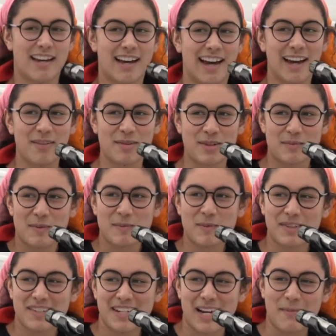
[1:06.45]
I wish
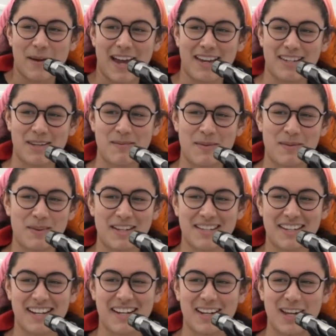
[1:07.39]
people would stop asking me when
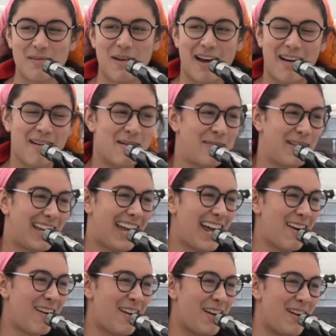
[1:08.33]
it's going to come out. I'm like,
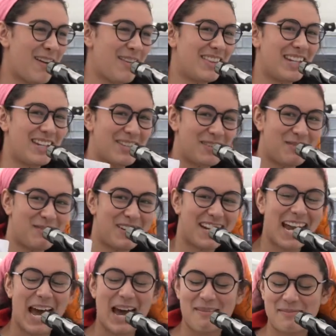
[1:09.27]
I don't know, here's
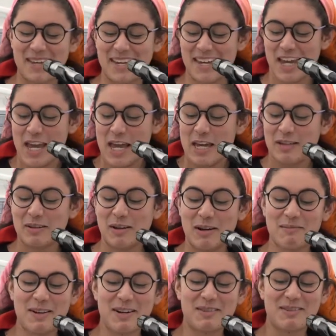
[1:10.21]
one copy. So
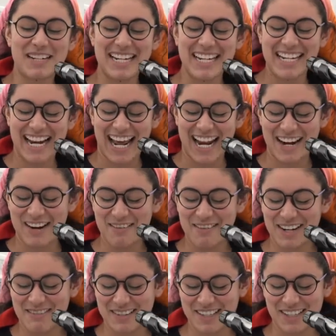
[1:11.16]
I'm going to read. I don't know
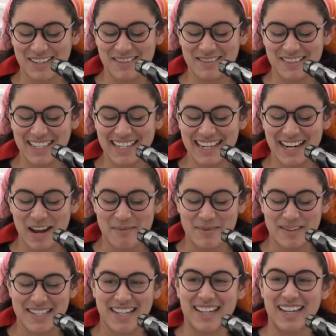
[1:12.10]
what I was going to read
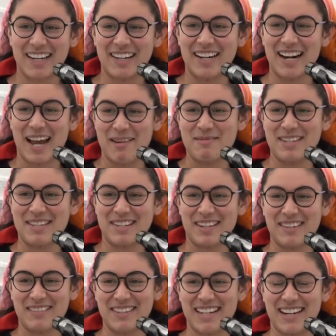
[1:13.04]
up until I heard Emma
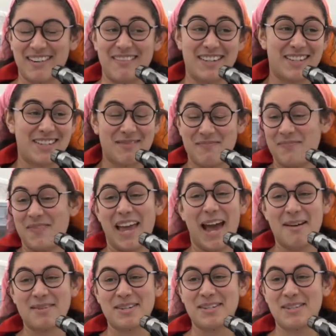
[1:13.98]
start reading, which
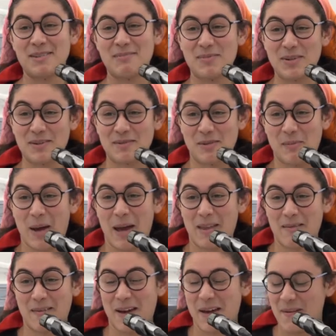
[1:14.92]
absolutely beautiful, by
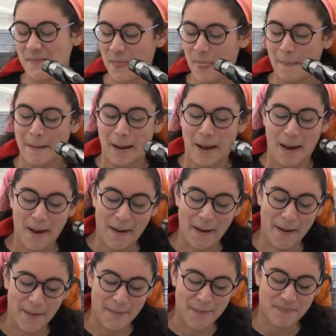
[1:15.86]
the way.
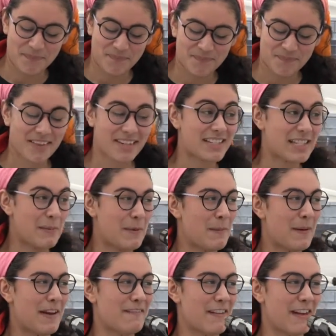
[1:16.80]
Um, some
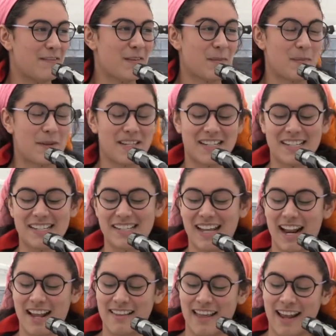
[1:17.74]
of my favorite pieces
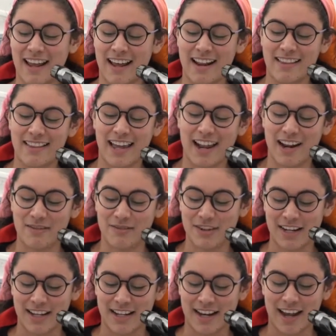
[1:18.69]
that, that, that I've
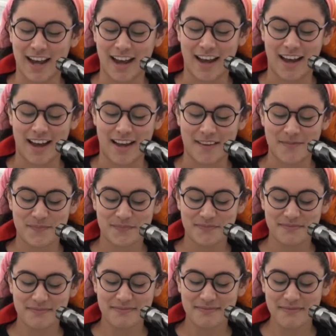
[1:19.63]
written. Uh,
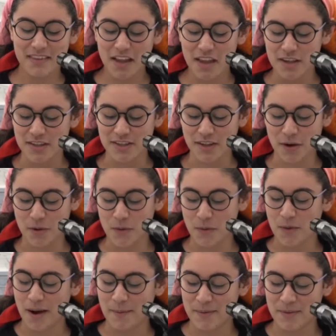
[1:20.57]
so
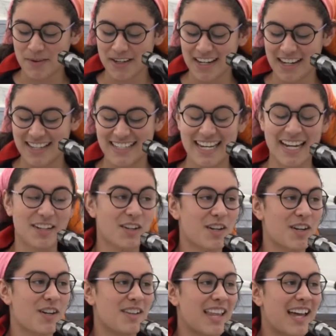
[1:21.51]
I'm gonna read Dead
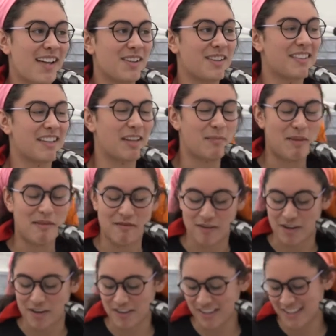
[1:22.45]
Girl That Looks Like Me
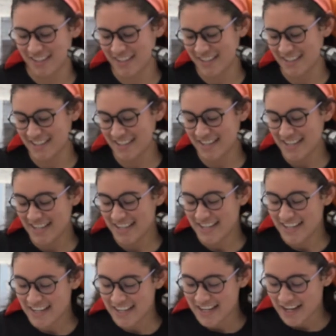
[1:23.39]
first.
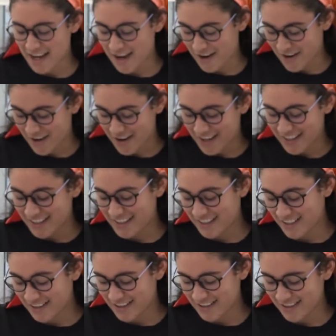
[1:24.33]
All
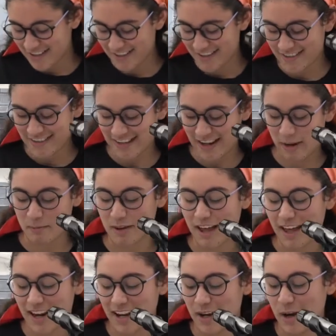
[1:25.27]
right. I'm
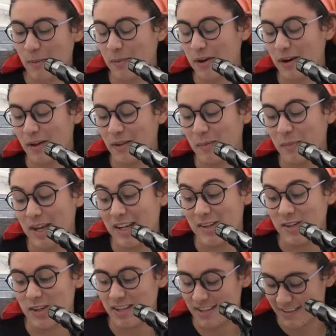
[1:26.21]
glad I numbered all the
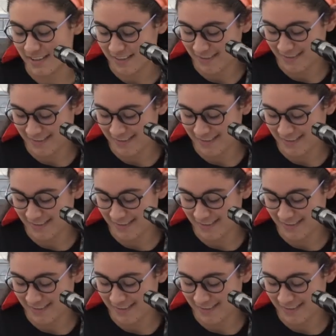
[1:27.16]
pages.